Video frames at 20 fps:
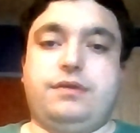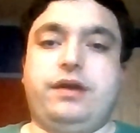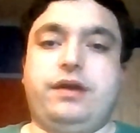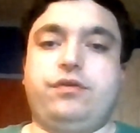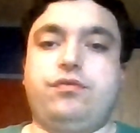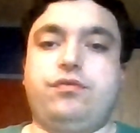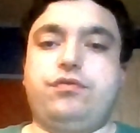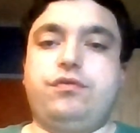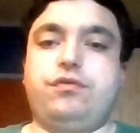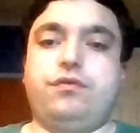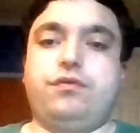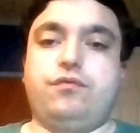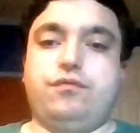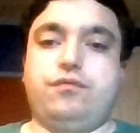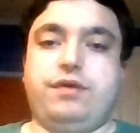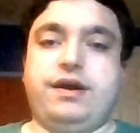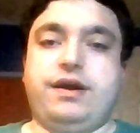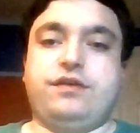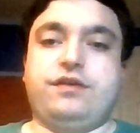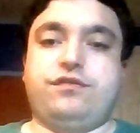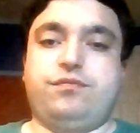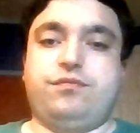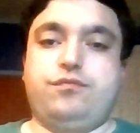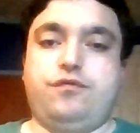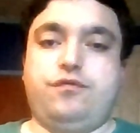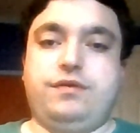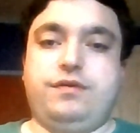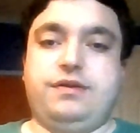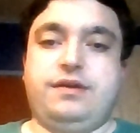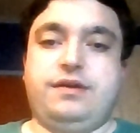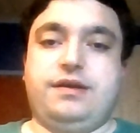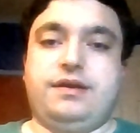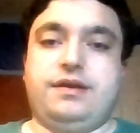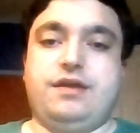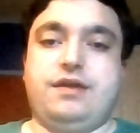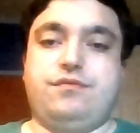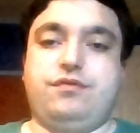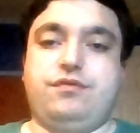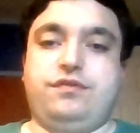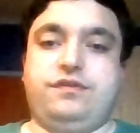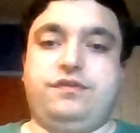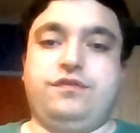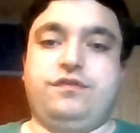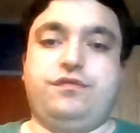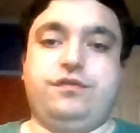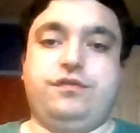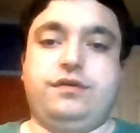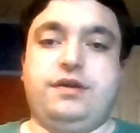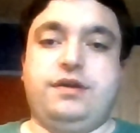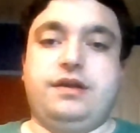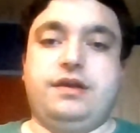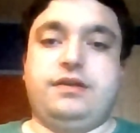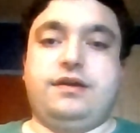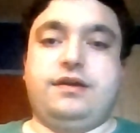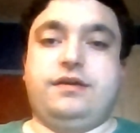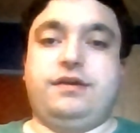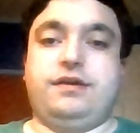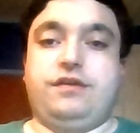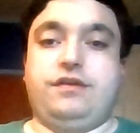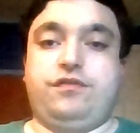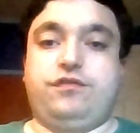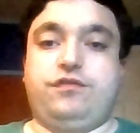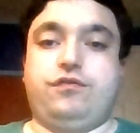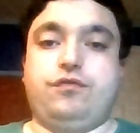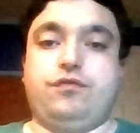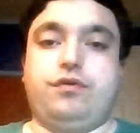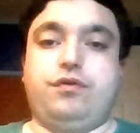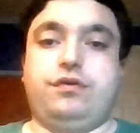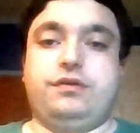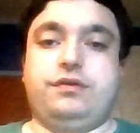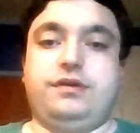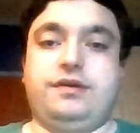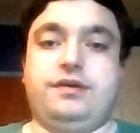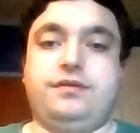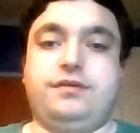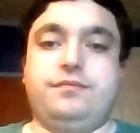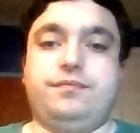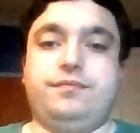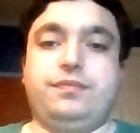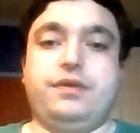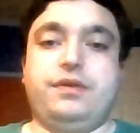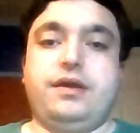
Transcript: I don't know the last movie that he was he that he starred in.